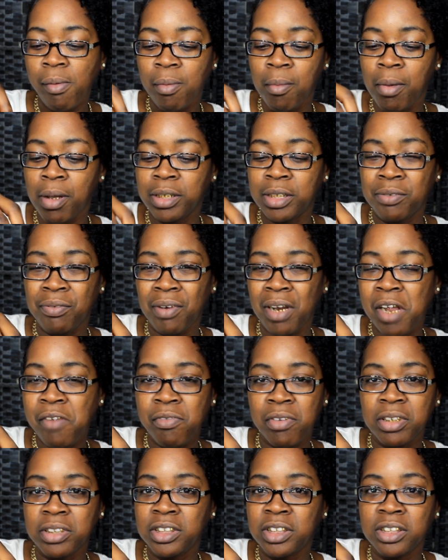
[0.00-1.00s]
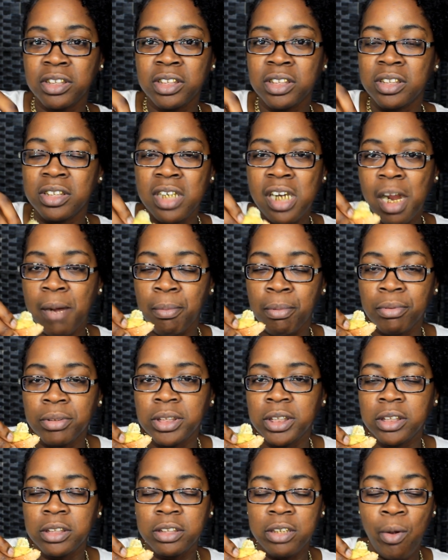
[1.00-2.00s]
But the flavor, it just tasted like
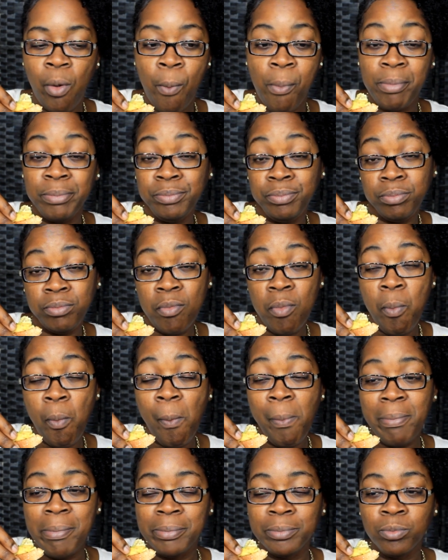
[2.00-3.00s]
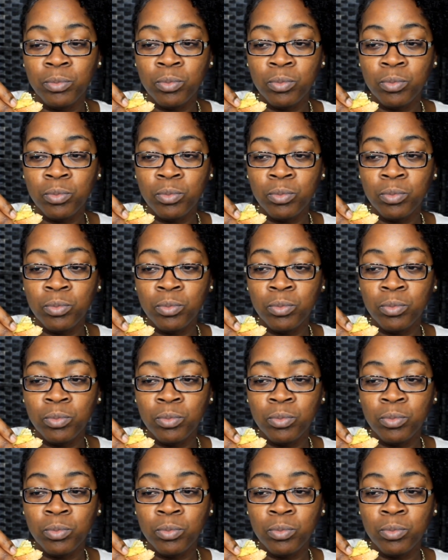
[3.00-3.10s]
bread, so mm-hmm.